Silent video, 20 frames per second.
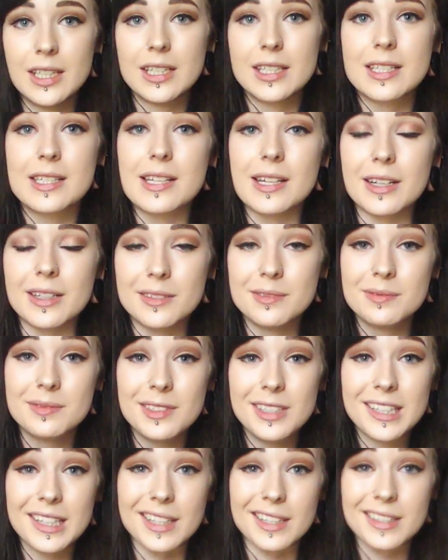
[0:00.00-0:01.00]
So,
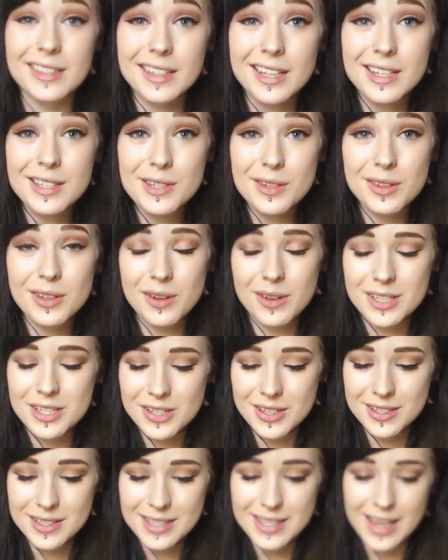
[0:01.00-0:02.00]
yeah, that's all the
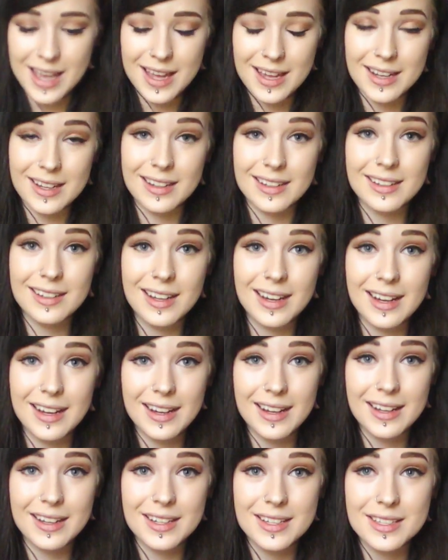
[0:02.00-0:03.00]
questions then,
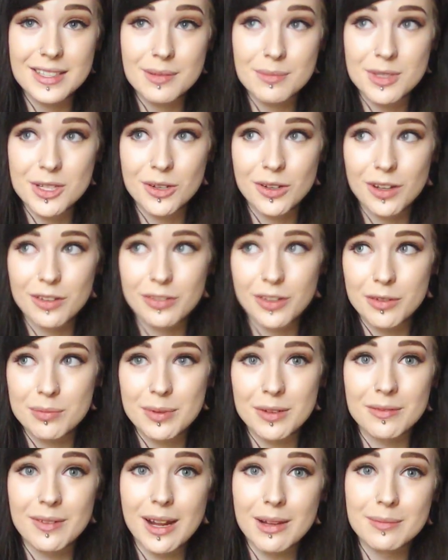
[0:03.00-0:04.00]
and I'm sorry if I've
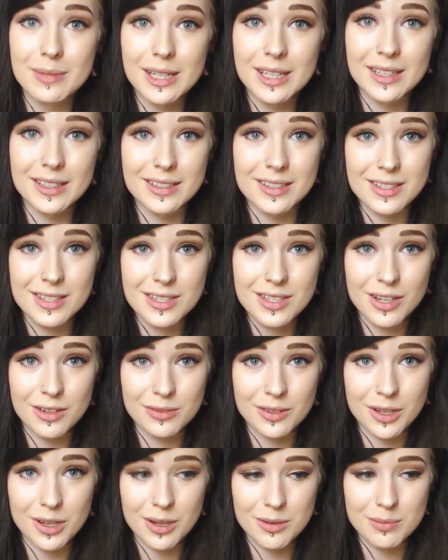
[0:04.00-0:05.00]
been rambling and
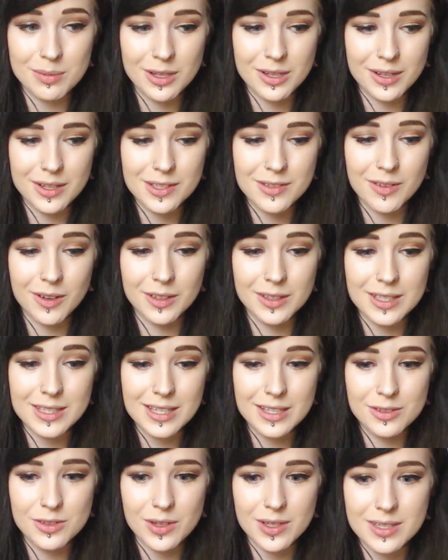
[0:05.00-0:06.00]
stuff, and I hope you guys find this
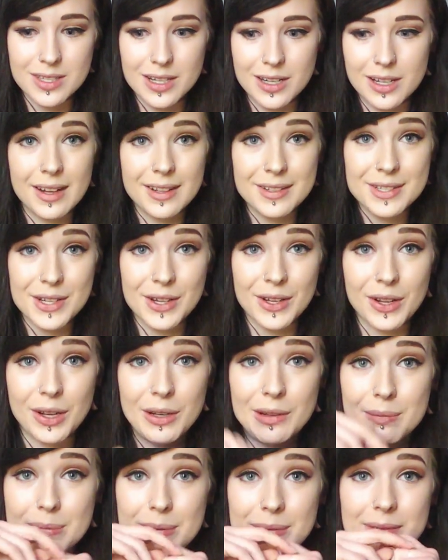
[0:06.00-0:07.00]
interesting, and I
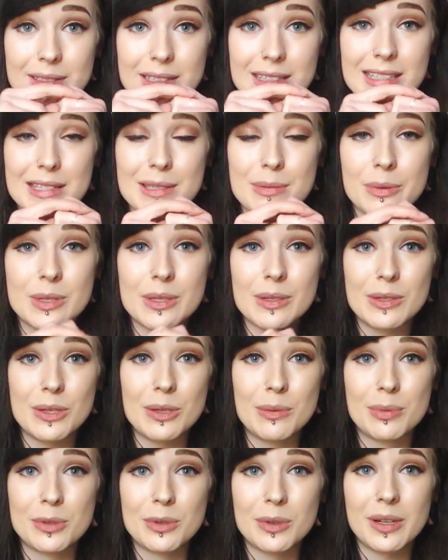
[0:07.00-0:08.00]
hope this wasn't
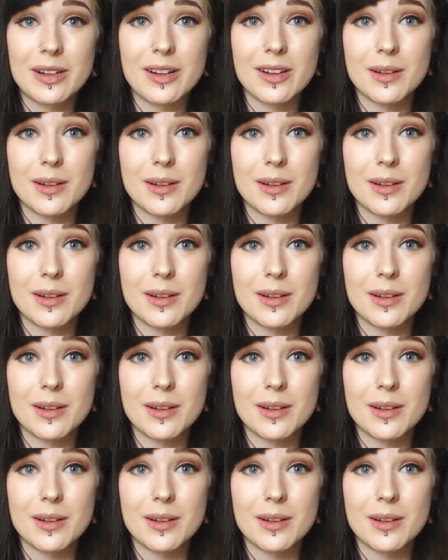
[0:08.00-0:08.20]
too boring.